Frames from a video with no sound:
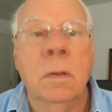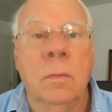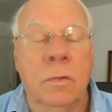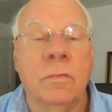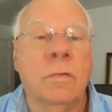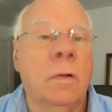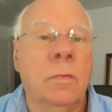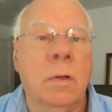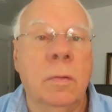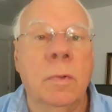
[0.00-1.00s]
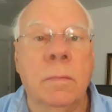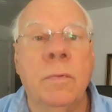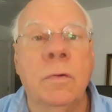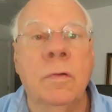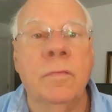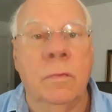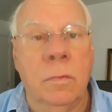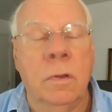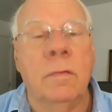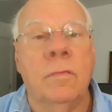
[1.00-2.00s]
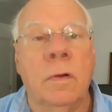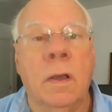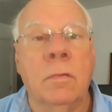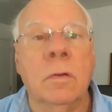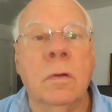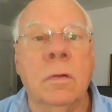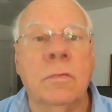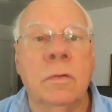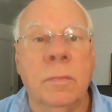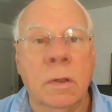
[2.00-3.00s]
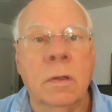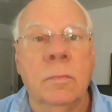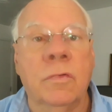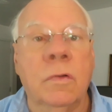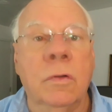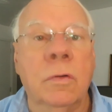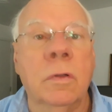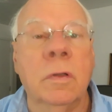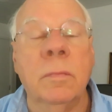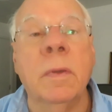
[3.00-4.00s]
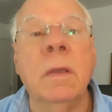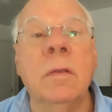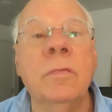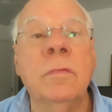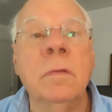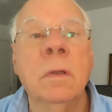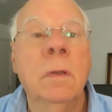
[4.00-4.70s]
which has already been proven whenever agriculture becomes locally based.